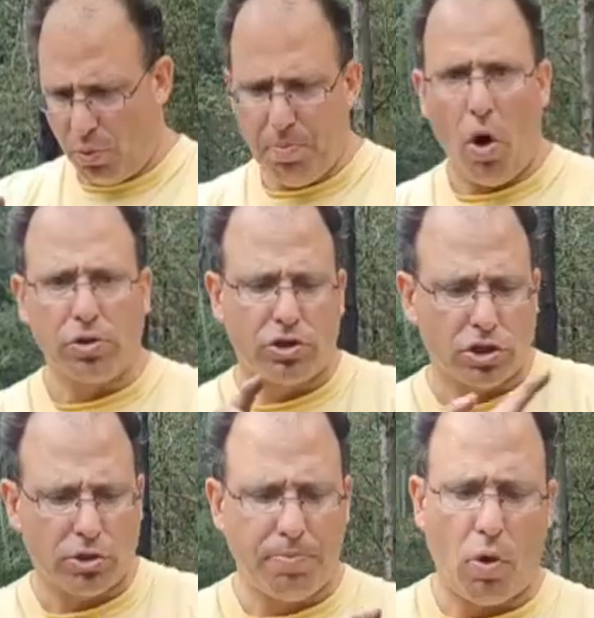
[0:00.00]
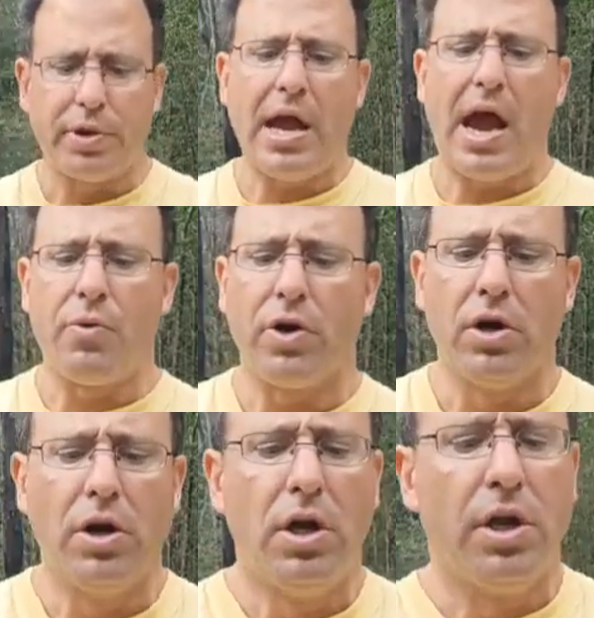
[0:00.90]
bolt, just a bolt
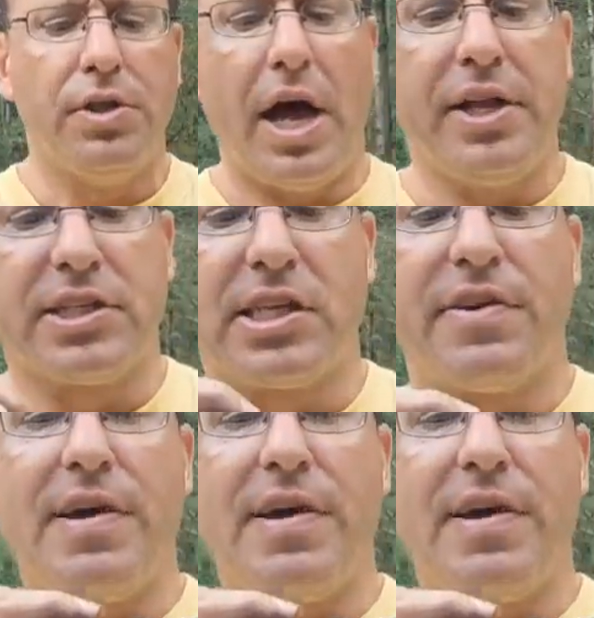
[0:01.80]
carrier, that instead of